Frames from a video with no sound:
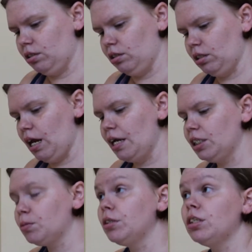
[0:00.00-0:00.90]
So I
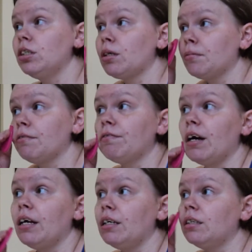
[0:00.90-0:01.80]
just wanted to do something
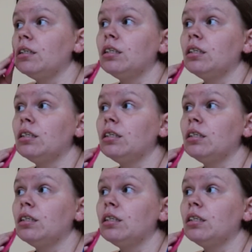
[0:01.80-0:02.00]
fun,